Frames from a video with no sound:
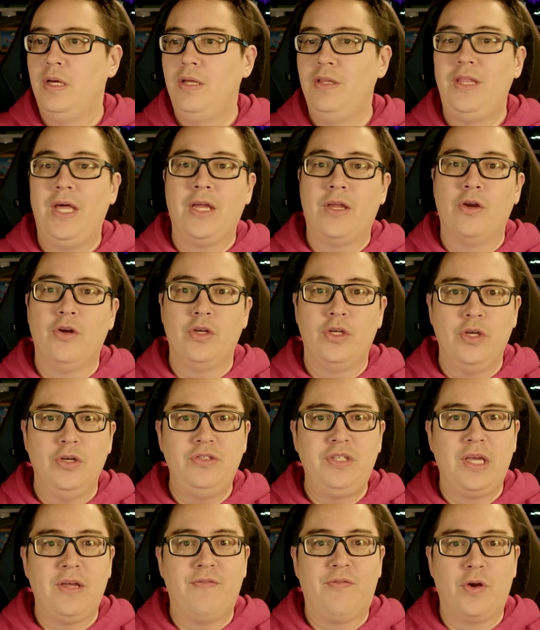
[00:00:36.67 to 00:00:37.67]
that you're
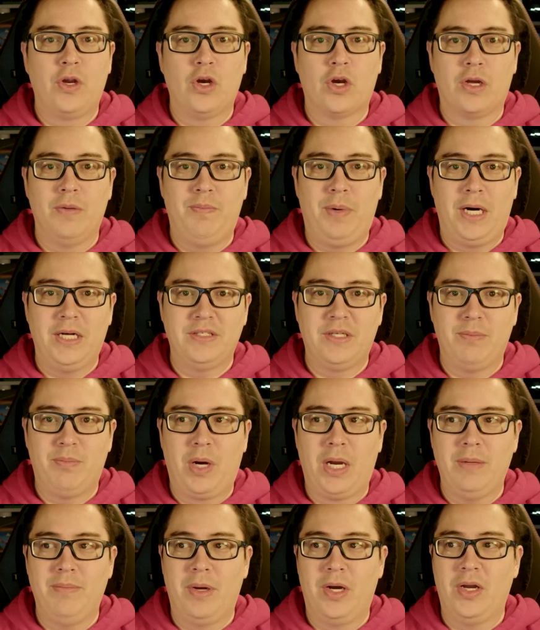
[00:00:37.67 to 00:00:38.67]
using for your composite
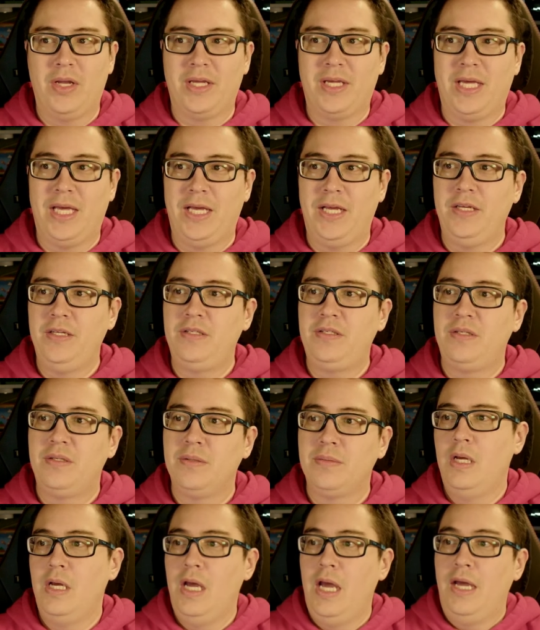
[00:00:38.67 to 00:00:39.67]
primary keys
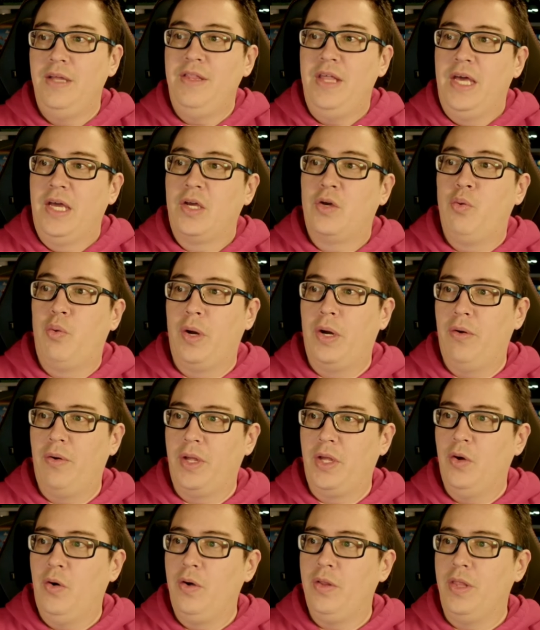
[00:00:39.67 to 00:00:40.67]
and then
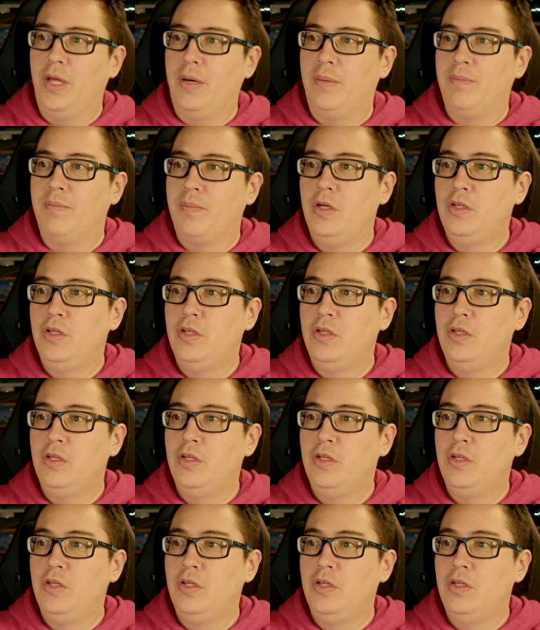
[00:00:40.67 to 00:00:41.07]
query on them.